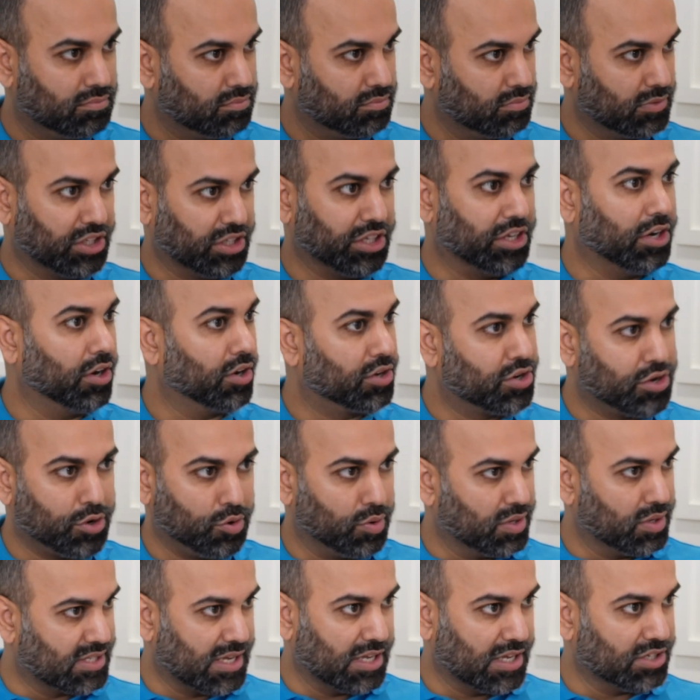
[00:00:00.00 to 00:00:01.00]
year 2,
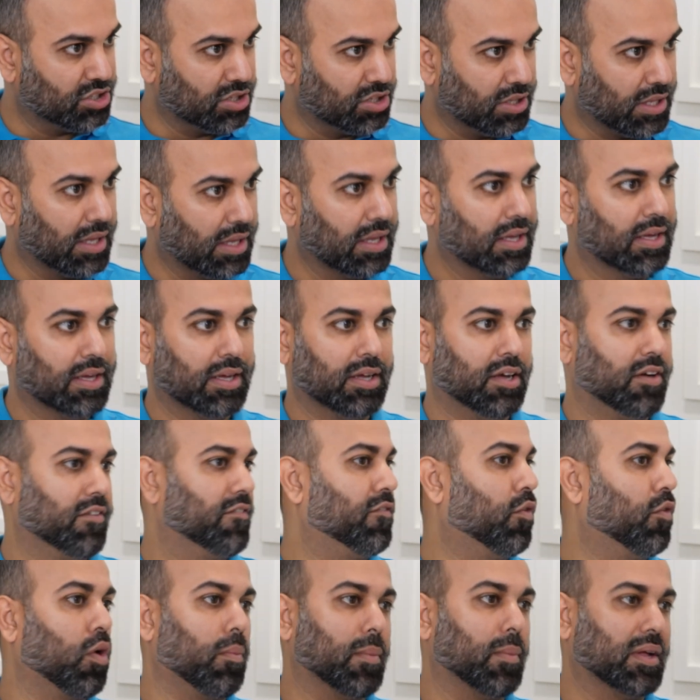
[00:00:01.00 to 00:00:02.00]
essentially,
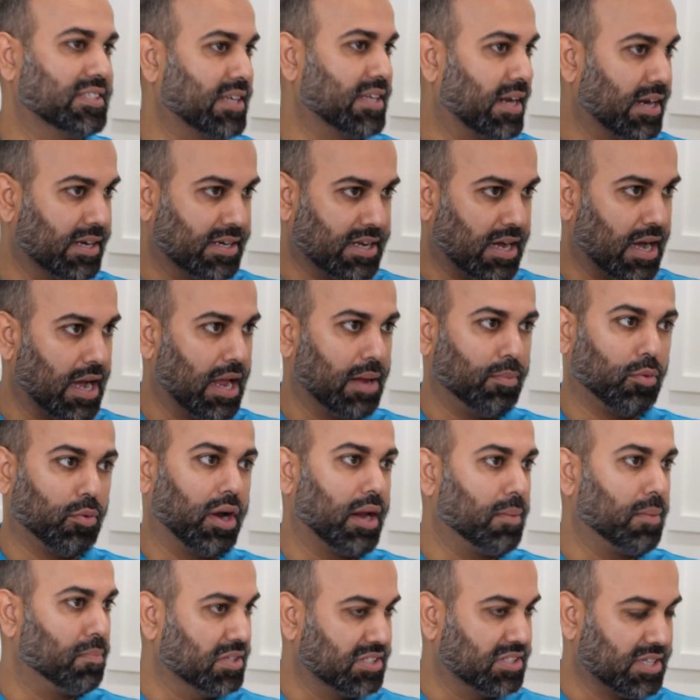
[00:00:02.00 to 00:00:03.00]
4 months at a time or
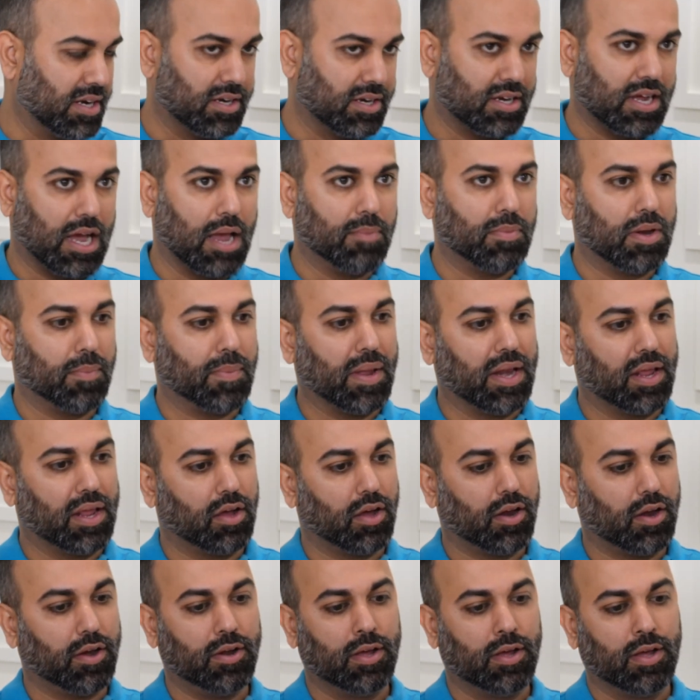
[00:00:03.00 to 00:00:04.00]
8 months at a time, depending
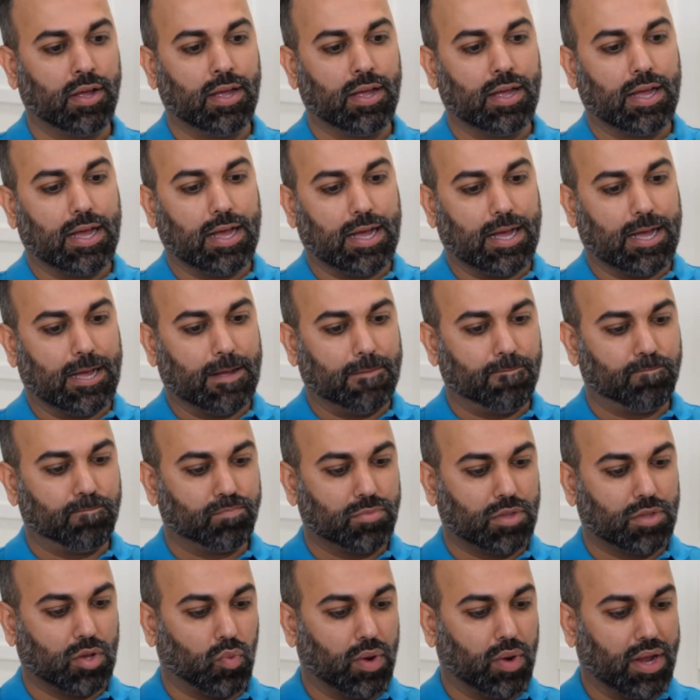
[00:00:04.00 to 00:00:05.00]
on
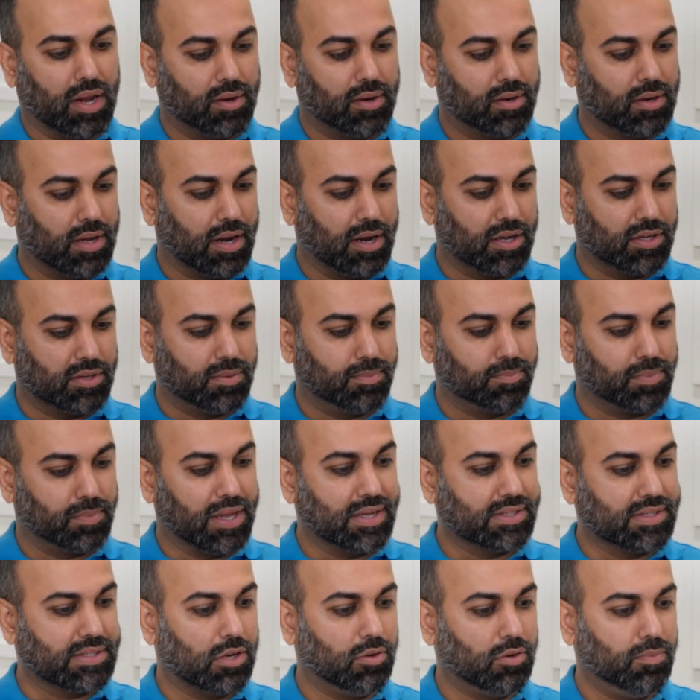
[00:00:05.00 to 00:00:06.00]
the way it kind of
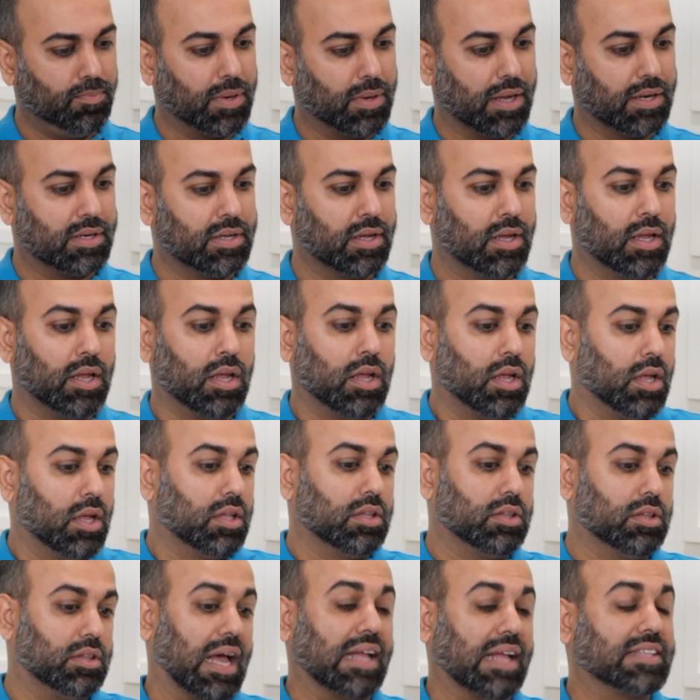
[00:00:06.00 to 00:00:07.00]
plays out. But
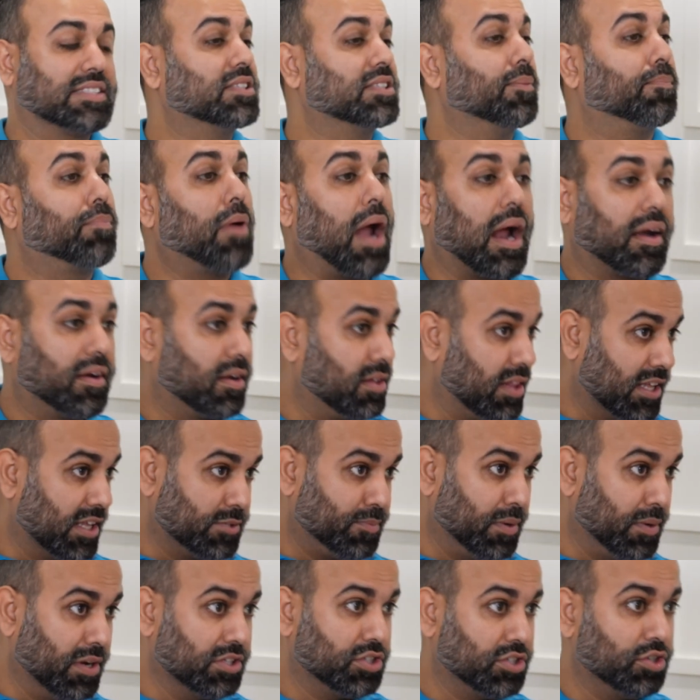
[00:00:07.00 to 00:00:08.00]
that's the practical
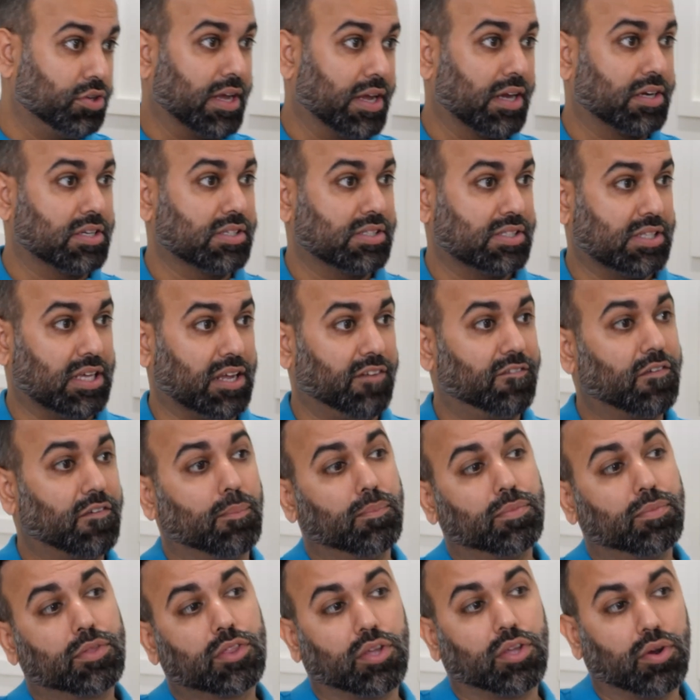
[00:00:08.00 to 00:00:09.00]
experience you get to see
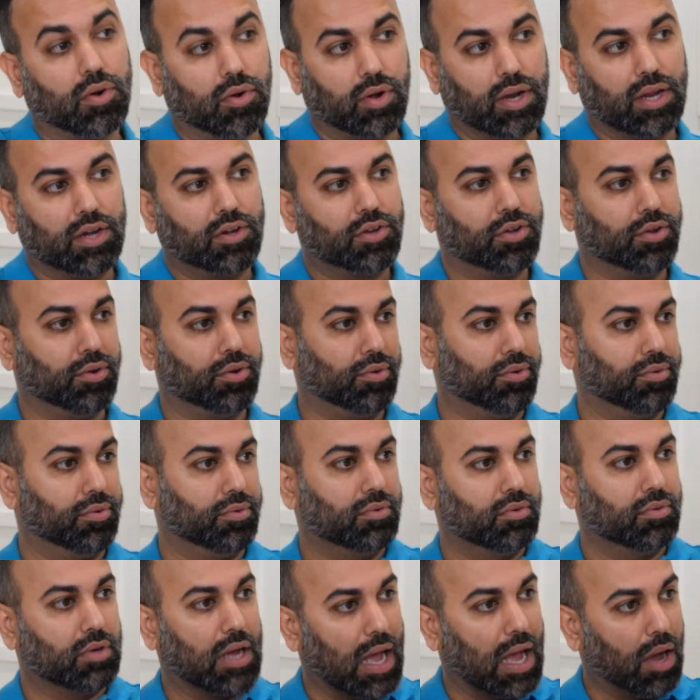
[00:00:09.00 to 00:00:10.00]
from theory to
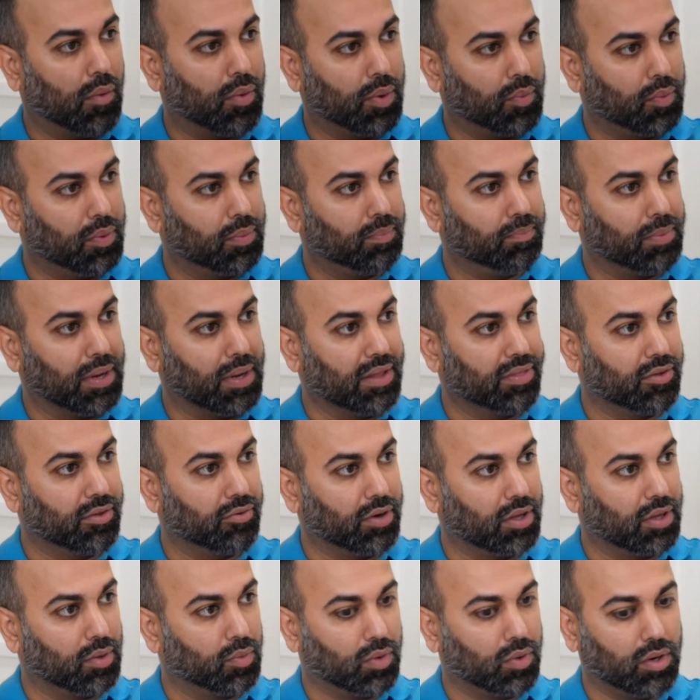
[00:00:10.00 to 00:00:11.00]
how it would be in the
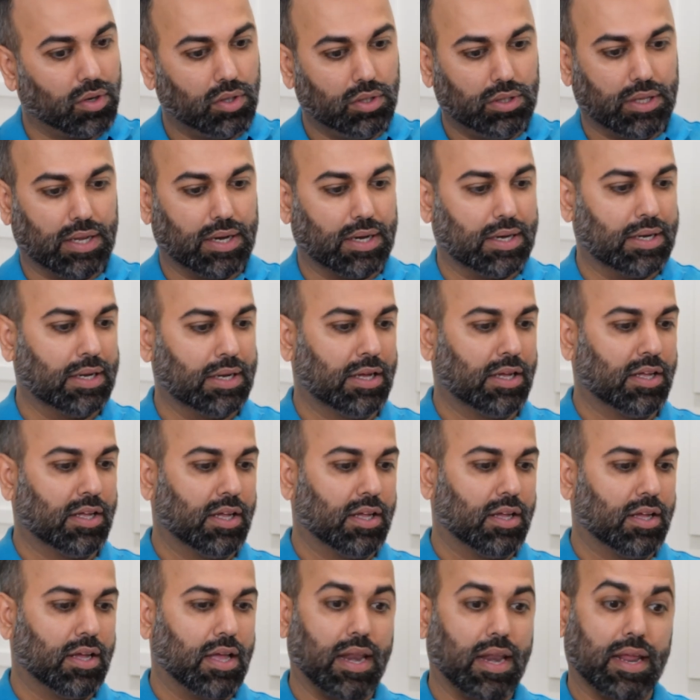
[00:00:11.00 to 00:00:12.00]
real world. And
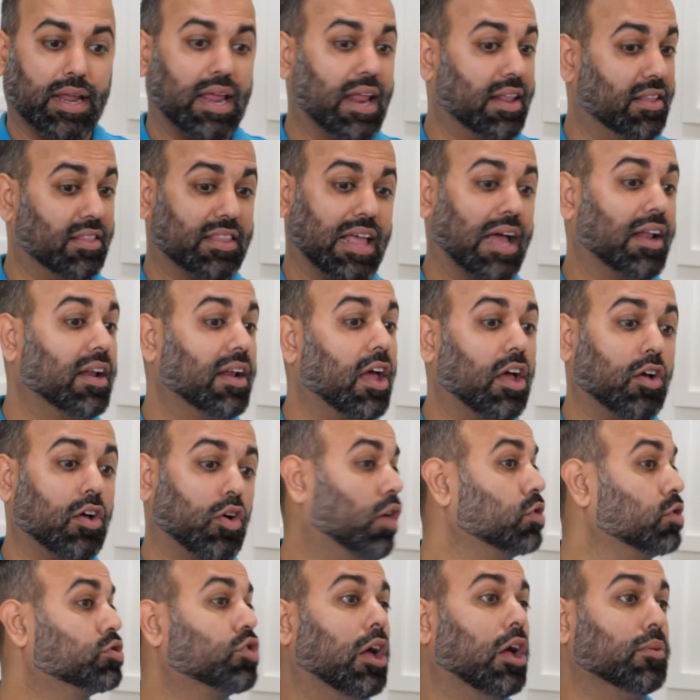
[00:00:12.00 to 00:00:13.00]
again, that
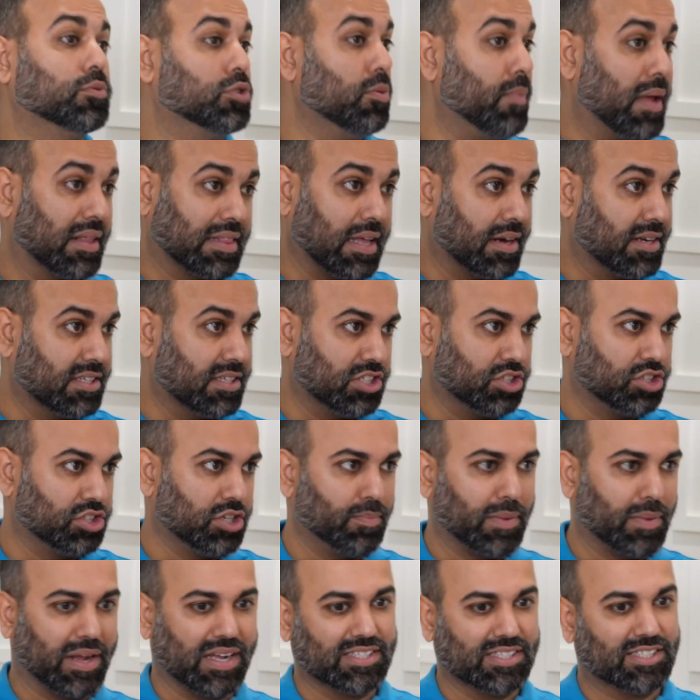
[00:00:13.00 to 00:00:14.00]
also helps you make that decision,
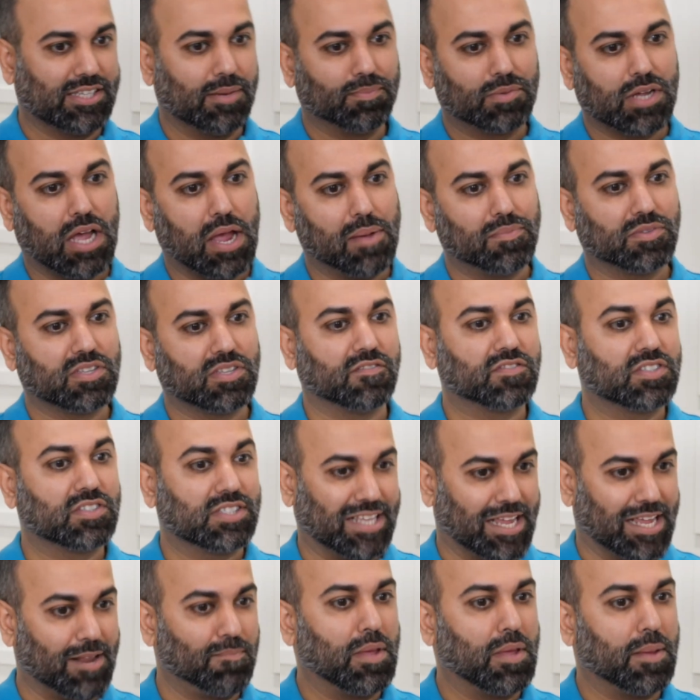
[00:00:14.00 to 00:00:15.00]
because sometimes I've
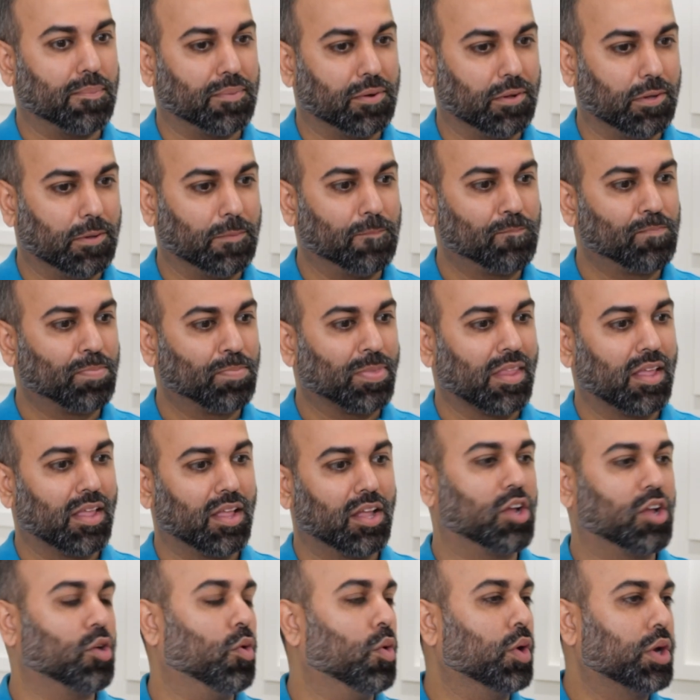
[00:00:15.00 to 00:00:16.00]
seen people
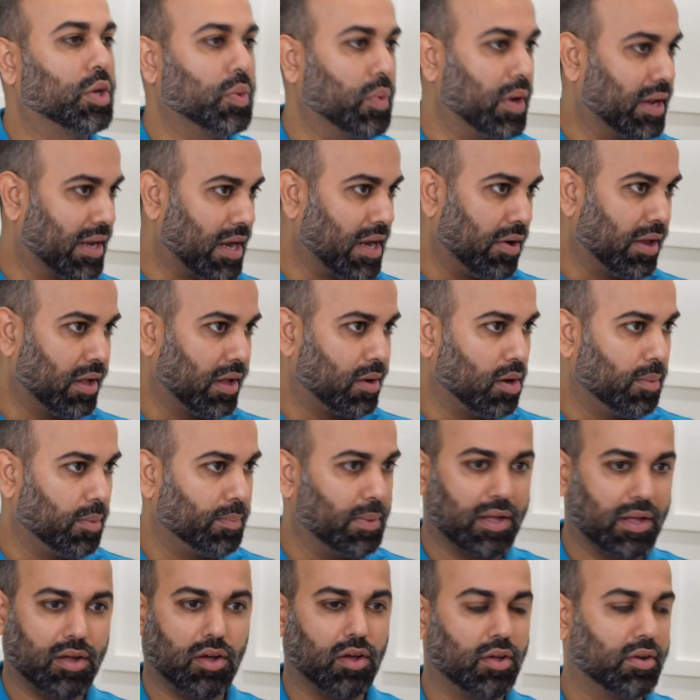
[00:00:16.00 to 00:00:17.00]
go into an accounting co-op, be
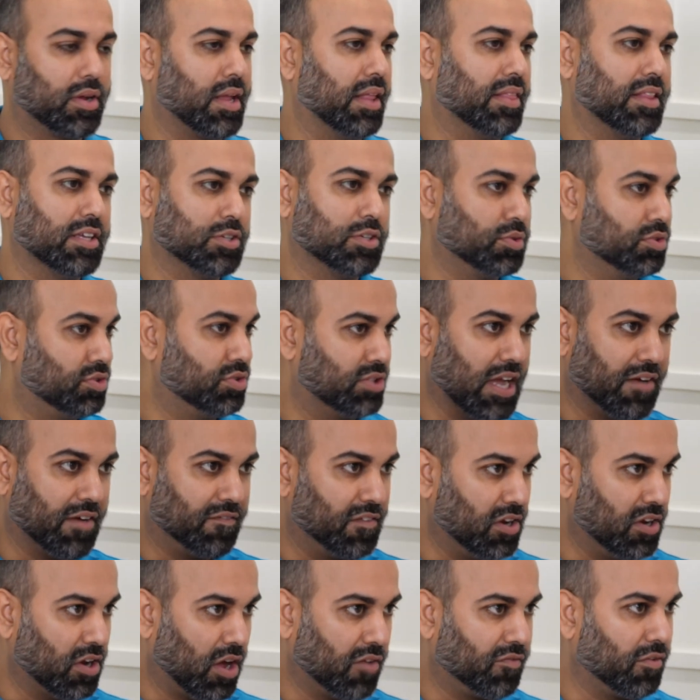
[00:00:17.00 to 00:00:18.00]
like, oh, okay, this was
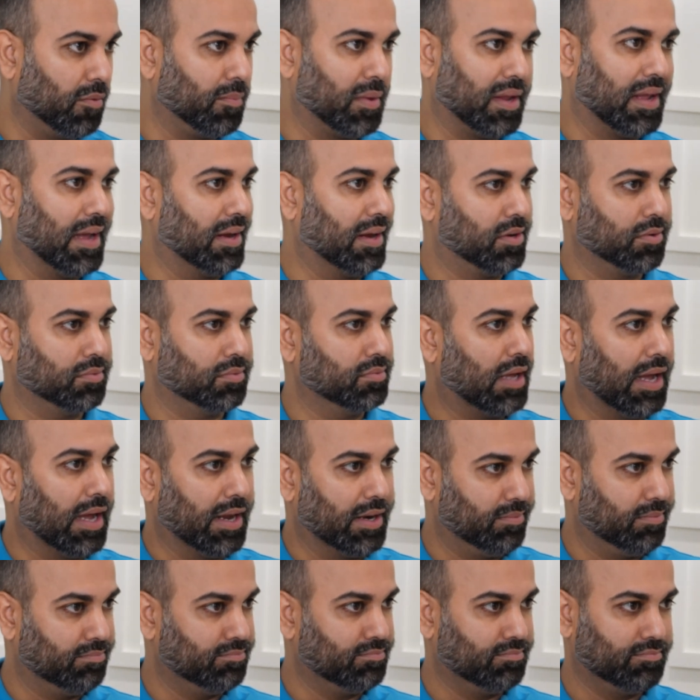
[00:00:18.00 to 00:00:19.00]
definitely not for me.
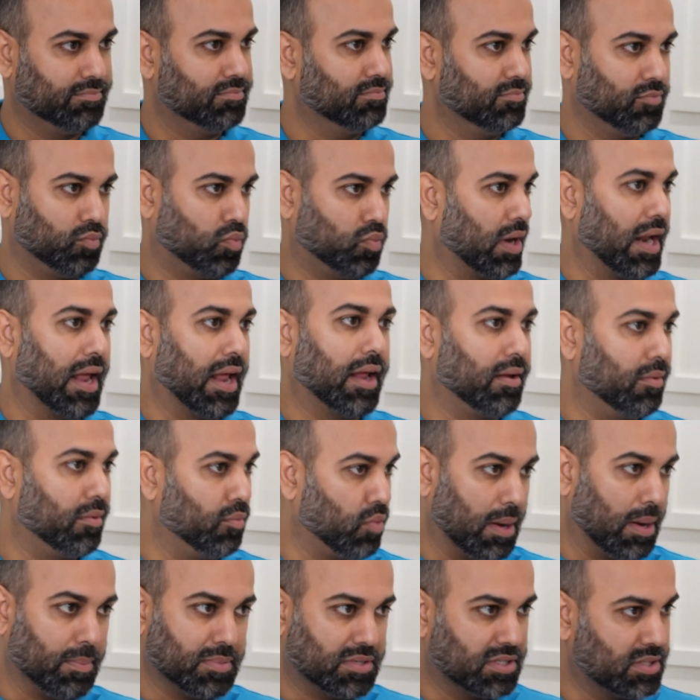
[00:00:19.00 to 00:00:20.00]
What
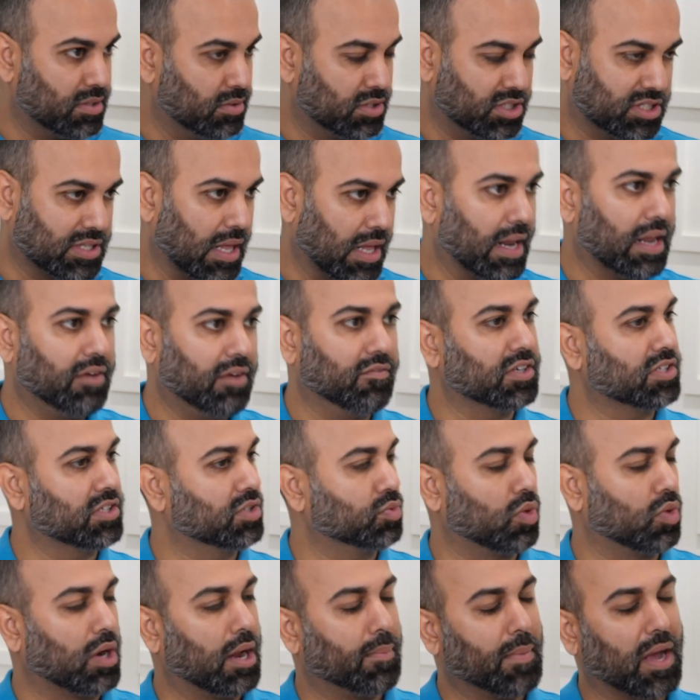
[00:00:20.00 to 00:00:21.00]
I'm studying versus
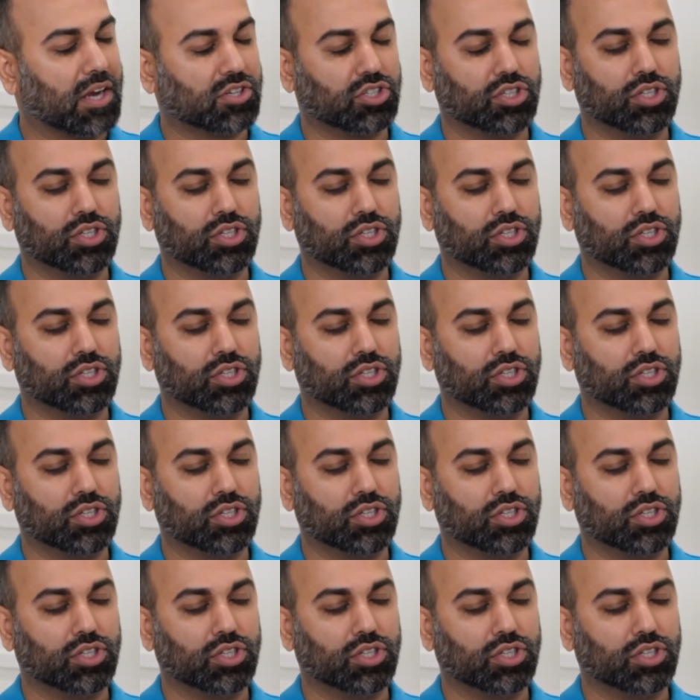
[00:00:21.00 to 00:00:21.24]
what I'm actually